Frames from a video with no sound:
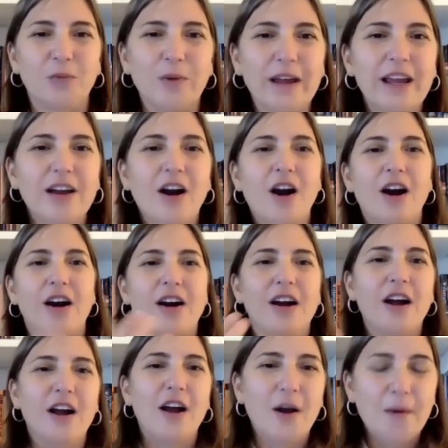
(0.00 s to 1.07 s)
We are
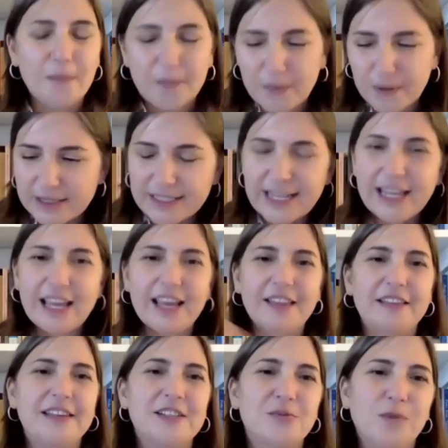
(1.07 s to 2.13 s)
digging
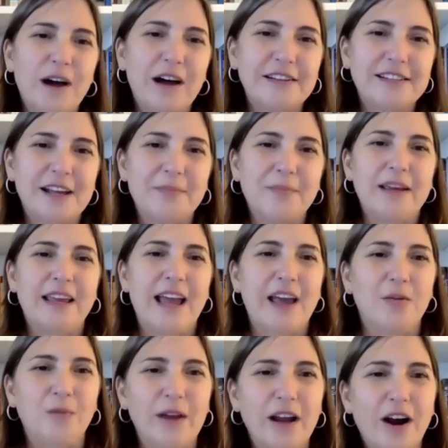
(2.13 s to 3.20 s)
these wells up
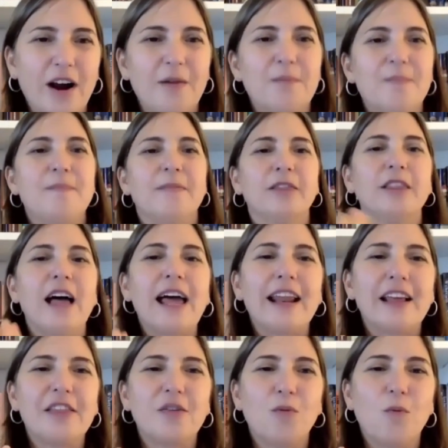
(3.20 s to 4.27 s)
again. We are
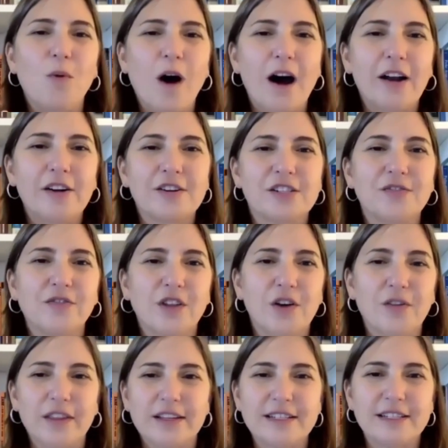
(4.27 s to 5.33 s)
letting the waters flow,
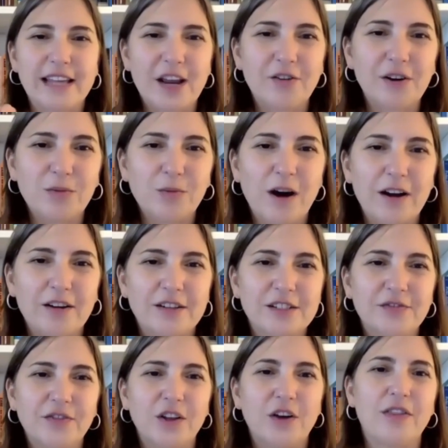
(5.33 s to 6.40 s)
the sacred waters
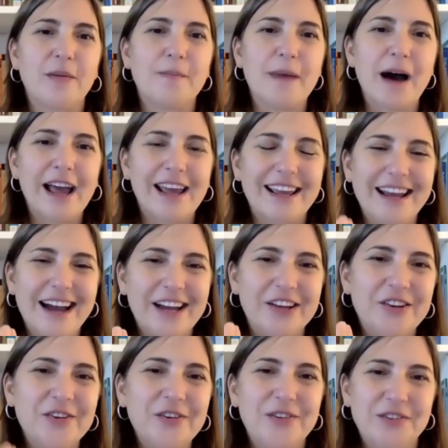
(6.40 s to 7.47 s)
flow, the
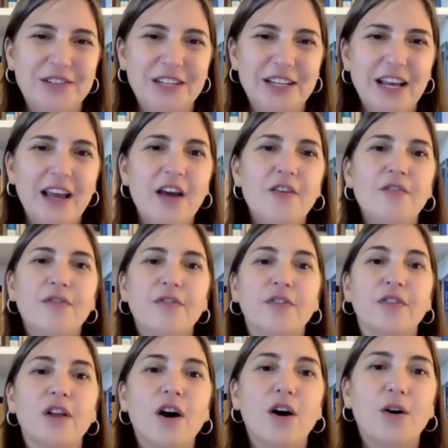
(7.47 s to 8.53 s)
ma'ayanot
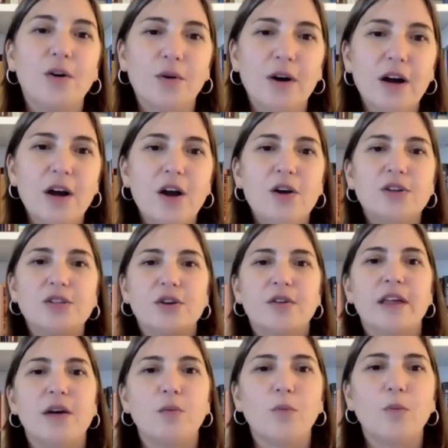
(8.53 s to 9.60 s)
flow, so
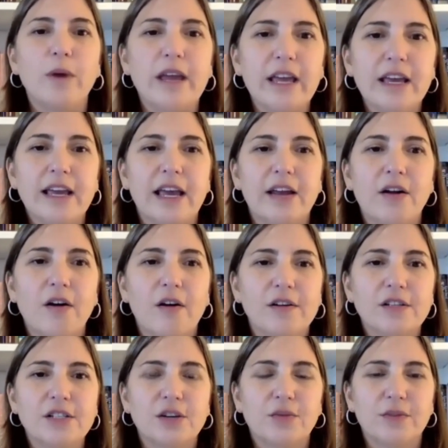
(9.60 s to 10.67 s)
that we can
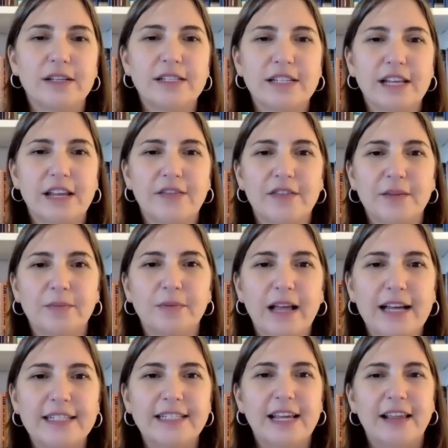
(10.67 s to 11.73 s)
also receive the
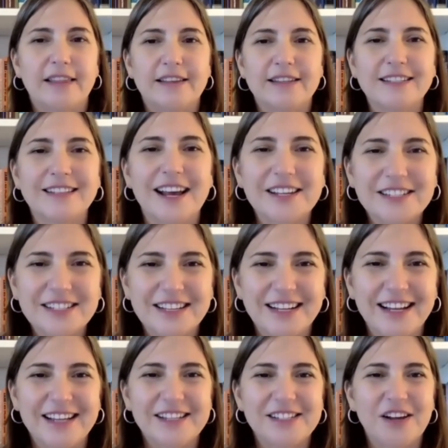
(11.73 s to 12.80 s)
blessing, the
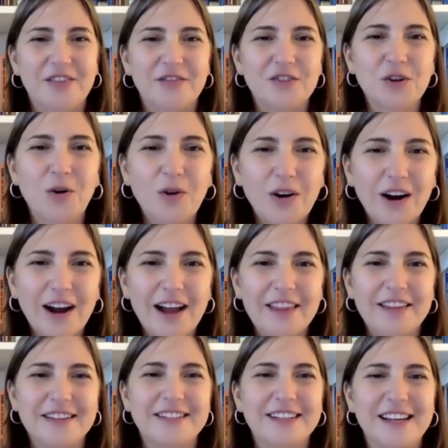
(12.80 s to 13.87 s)
sustenance of Torah,
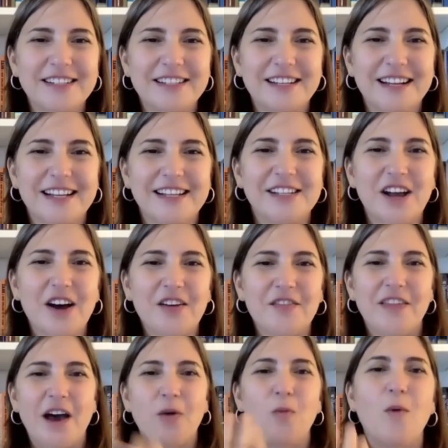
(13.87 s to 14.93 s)
the sustenance of
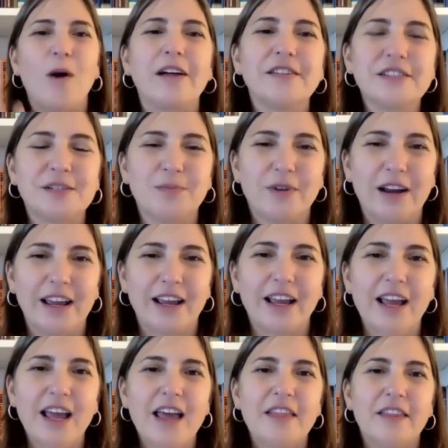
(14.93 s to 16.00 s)
that wellspring
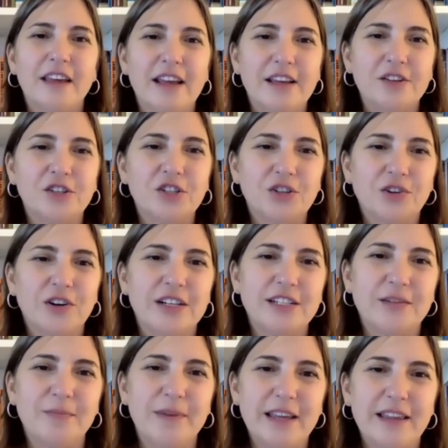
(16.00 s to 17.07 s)
that is sure to
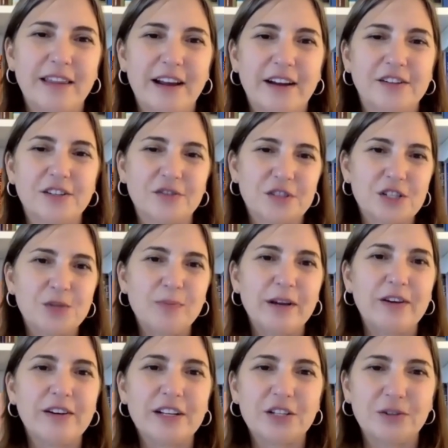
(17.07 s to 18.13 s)
be there. So
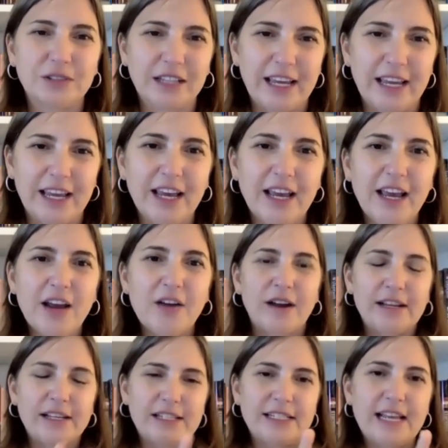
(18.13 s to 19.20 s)
spiritually,
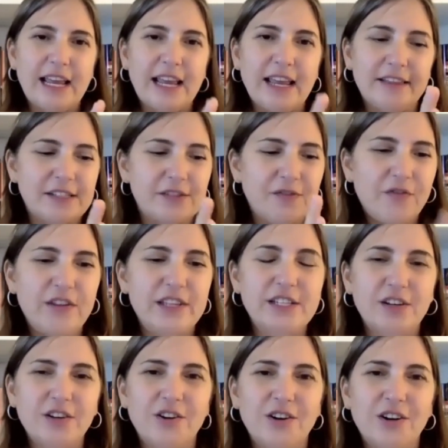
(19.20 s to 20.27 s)
right, it's taking this
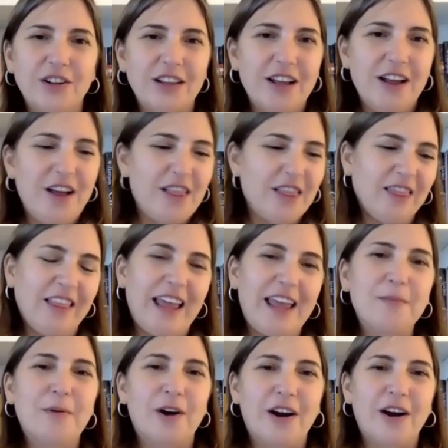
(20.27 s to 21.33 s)
physical
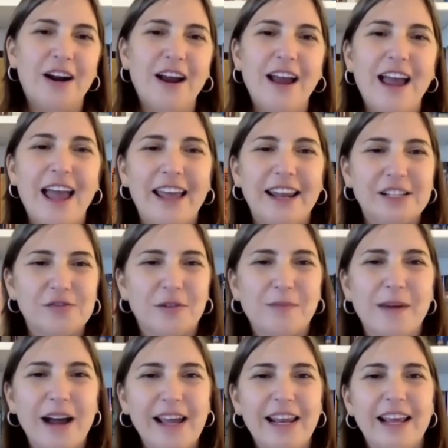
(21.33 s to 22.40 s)
labor and it's
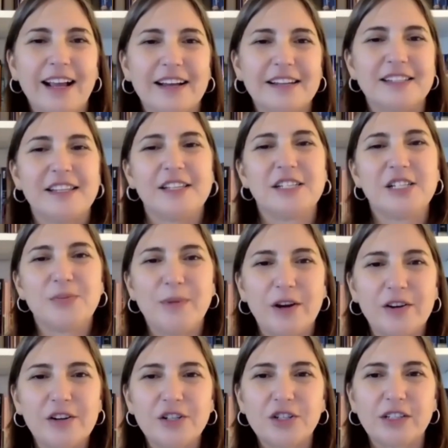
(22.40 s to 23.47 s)
reminding us that
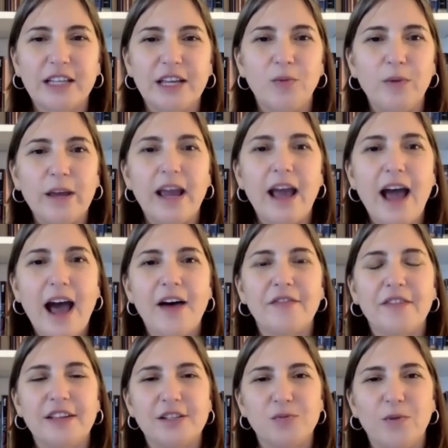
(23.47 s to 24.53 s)
spiritually we have
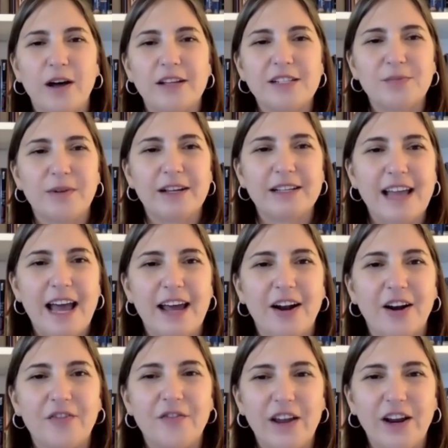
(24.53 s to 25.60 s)
these well springs at
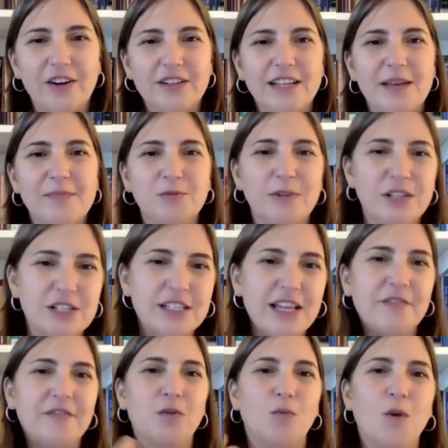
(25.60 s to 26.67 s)
our fingertips. We just
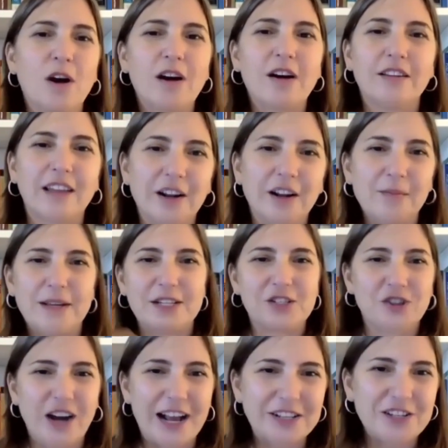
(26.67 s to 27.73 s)
have to work a little bit,
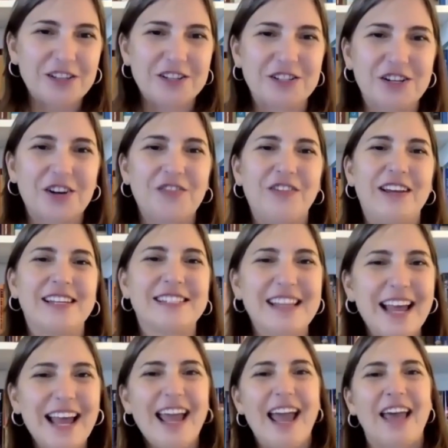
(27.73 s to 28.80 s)
scratch the surface,
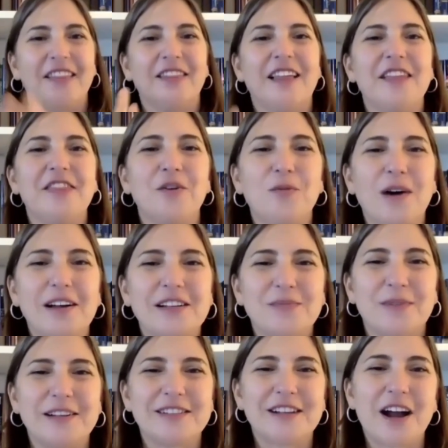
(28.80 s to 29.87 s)
and let the well
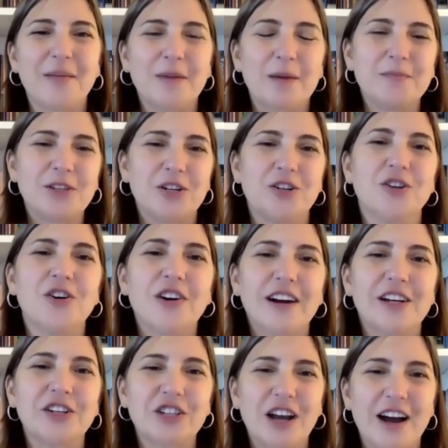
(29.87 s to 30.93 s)
springs come up to
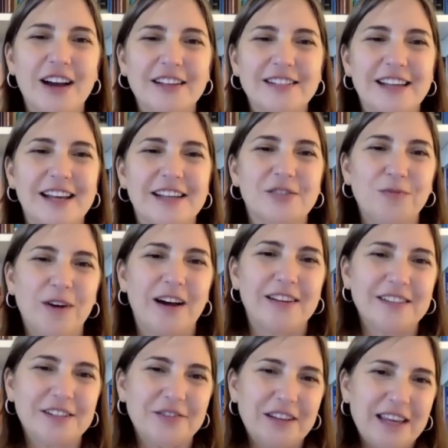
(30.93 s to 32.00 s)
nourish us as well.
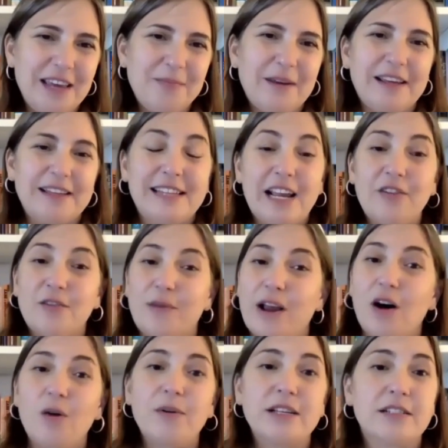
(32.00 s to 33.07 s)
So at Keeping It Sacred, we
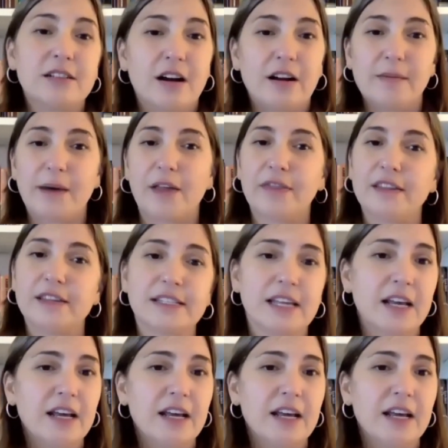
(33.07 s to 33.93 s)
always talk about this,